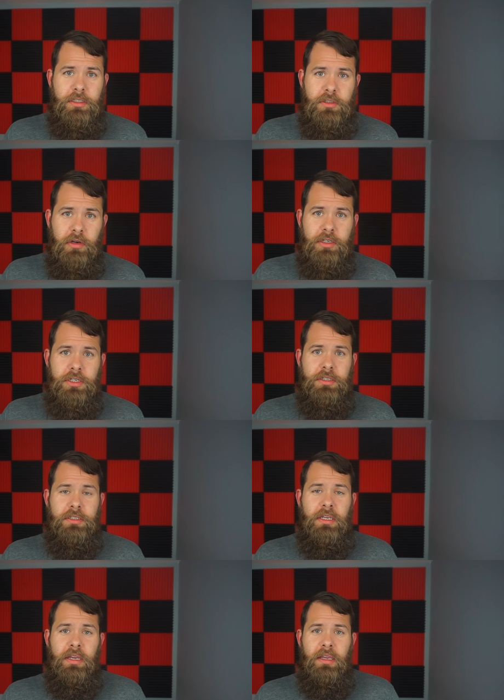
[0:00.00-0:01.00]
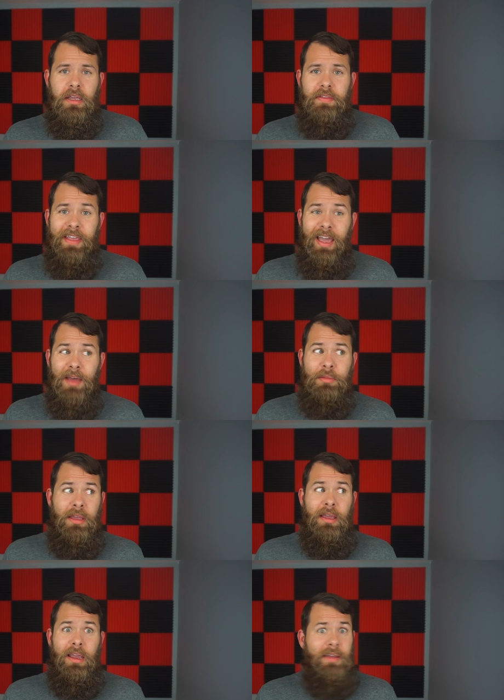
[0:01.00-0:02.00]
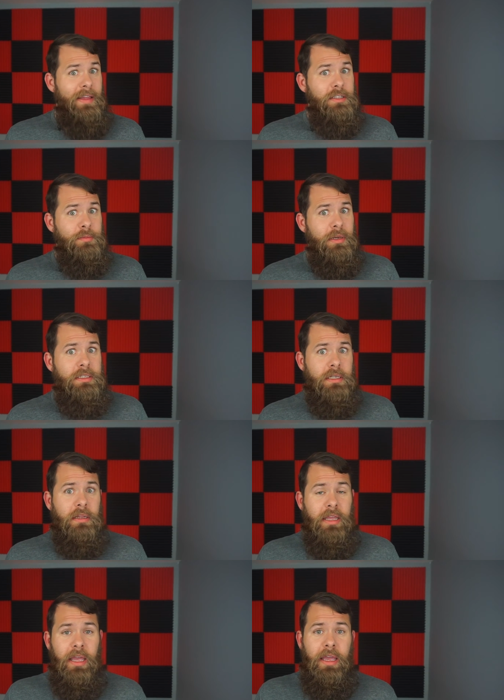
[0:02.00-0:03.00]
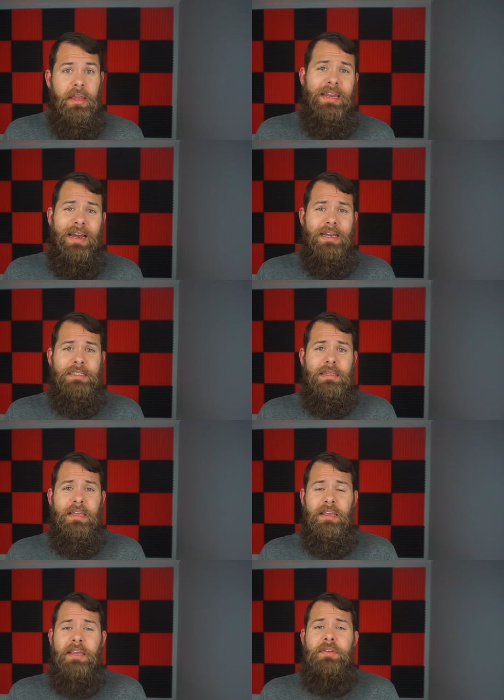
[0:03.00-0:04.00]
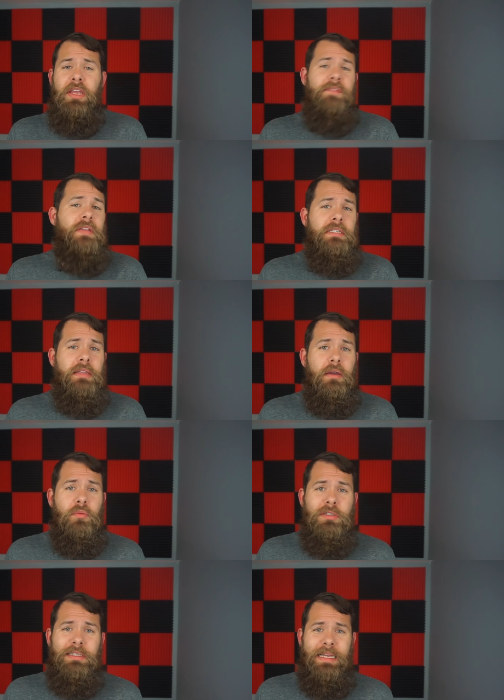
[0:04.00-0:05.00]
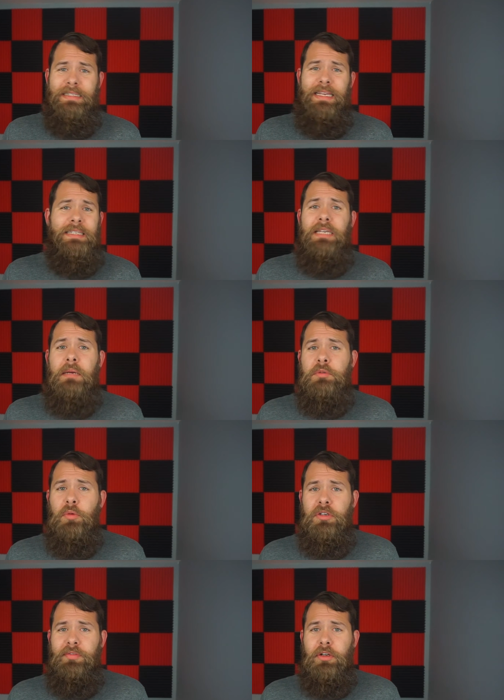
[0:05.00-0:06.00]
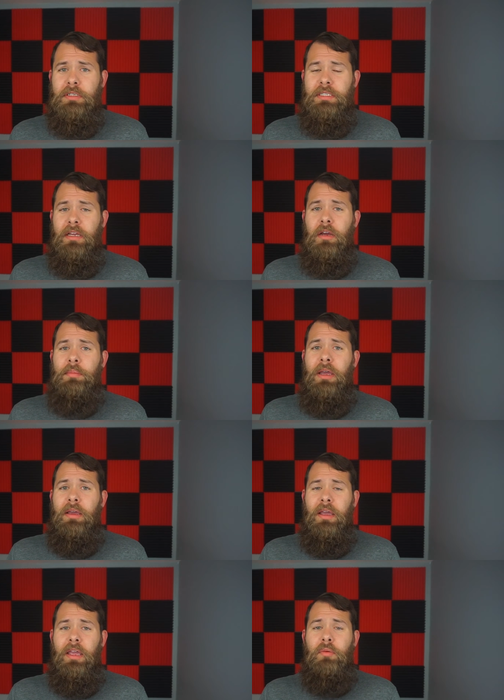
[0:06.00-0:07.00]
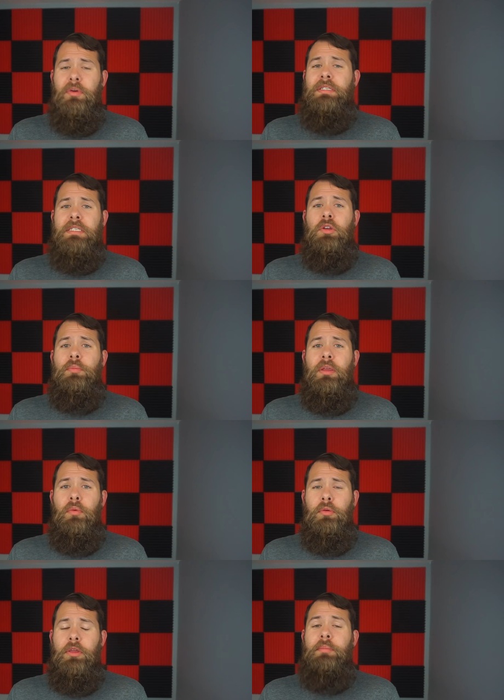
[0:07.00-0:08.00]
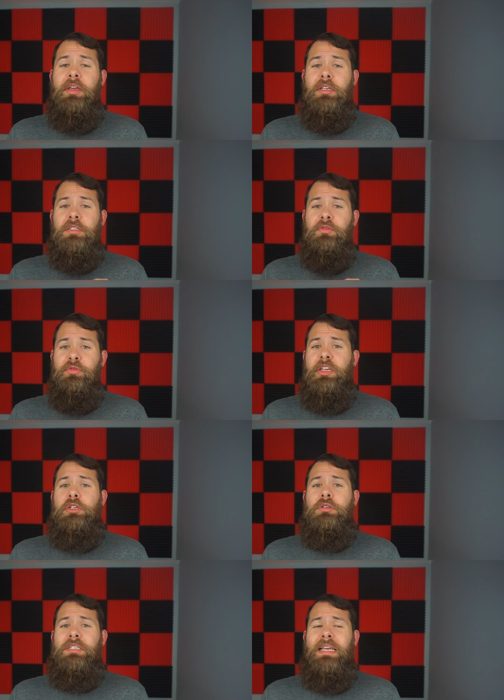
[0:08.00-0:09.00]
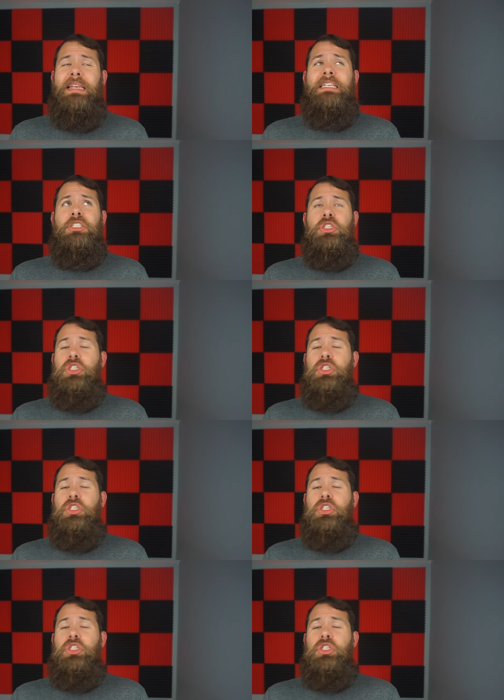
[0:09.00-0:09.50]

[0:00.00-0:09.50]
instructions in the app. And that's basically it. And honestly, even if this thing was like 10 times more difficult to set up, it would still be worth it because the feature set is